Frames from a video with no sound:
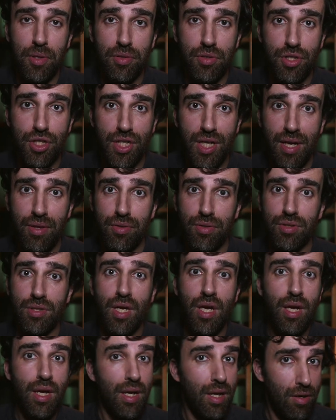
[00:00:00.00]
those shadows.
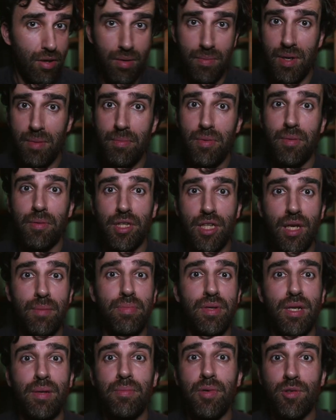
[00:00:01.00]
Remember
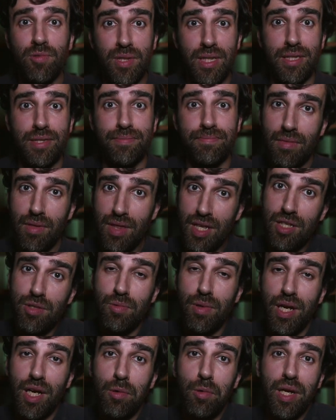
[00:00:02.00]
tip number one. This
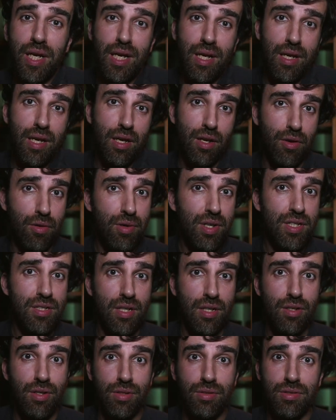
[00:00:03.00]
way we can increase
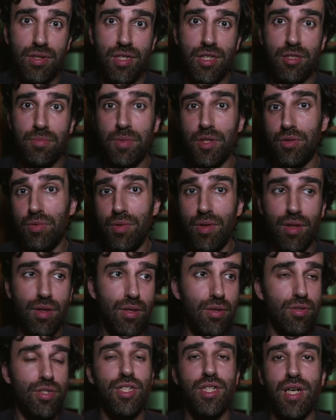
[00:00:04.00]
the contrast between
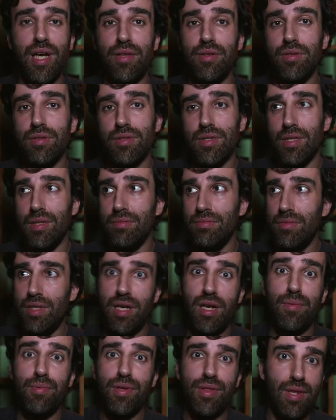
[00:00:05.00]
those shadows and
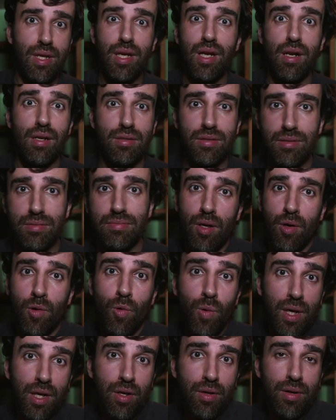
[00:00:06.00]
everything else.
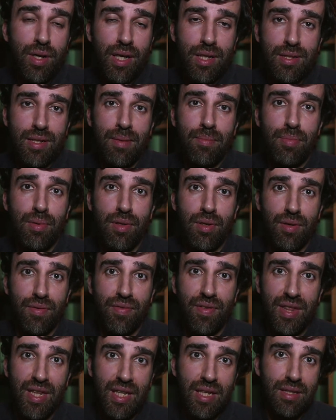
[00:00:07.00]
One good example
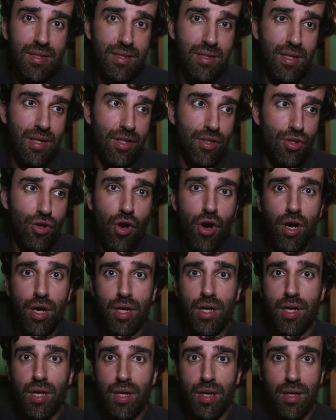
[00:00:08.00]
of these
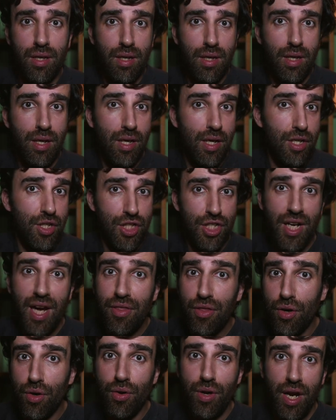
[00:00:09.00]
dark
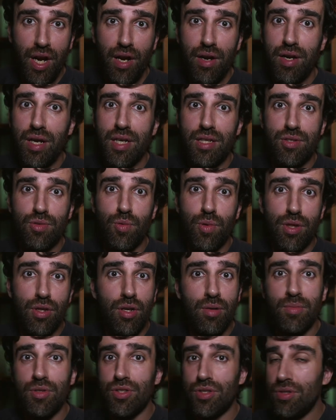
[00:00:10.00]
shadow areas with
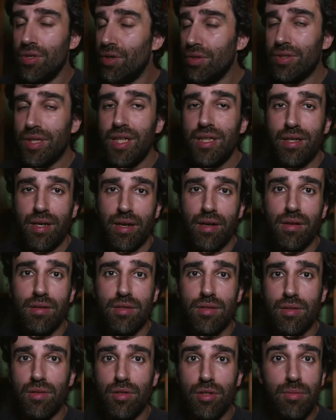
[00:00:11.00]
almost no
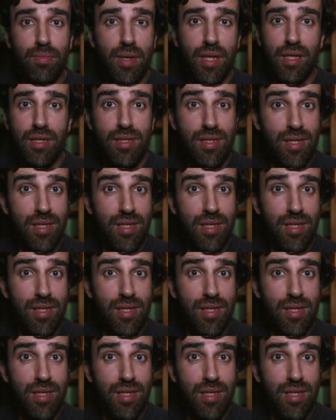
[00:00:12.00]
details would be